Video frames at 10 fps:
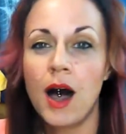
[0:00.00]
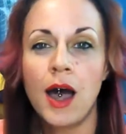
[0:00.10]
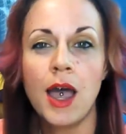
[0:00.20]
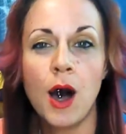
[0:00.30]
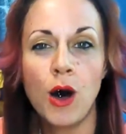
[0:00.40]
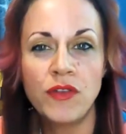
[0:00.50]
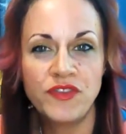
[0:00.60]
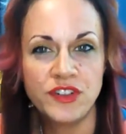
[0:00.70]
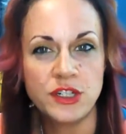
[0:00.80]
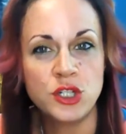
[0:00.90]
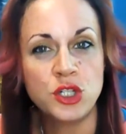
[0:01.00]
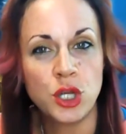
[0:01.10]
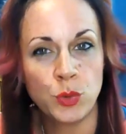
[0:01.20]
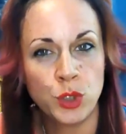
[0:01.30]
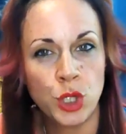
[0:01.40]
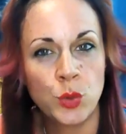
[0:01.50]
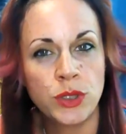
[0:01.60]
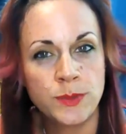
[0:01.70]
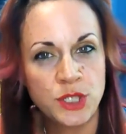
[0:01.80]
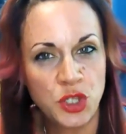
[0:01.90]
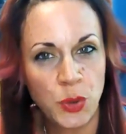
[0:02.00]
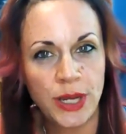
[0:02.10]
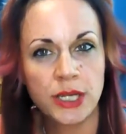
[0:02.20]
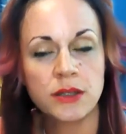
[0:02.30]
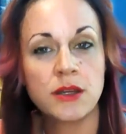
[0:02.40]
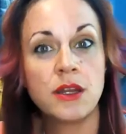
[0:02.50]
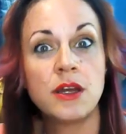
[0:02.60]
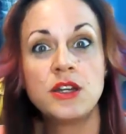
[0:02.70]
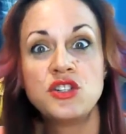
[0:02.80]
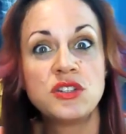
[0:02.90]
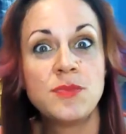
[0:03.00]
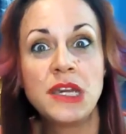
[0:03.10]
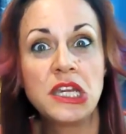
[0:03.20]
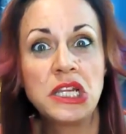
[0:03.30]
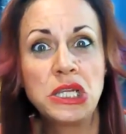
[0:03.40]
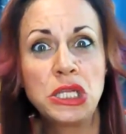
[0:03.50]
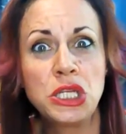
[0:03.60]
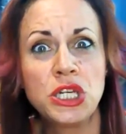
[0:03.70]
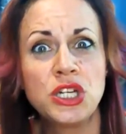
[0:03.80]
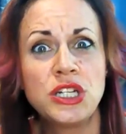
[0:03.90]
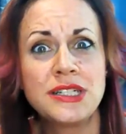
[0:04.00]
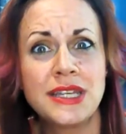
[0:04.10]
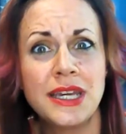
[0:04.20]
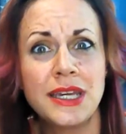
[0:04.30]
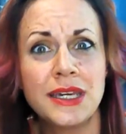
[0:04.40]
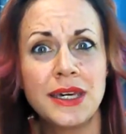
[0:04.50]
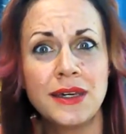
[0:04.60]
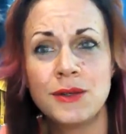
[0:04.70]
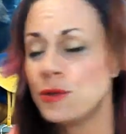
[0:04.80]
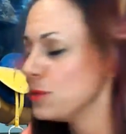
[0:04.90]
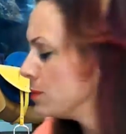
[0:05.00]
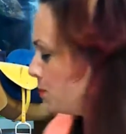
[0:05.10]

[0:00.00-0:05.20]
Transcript: I often don't know what I'm doing, and I just make it look good as I go.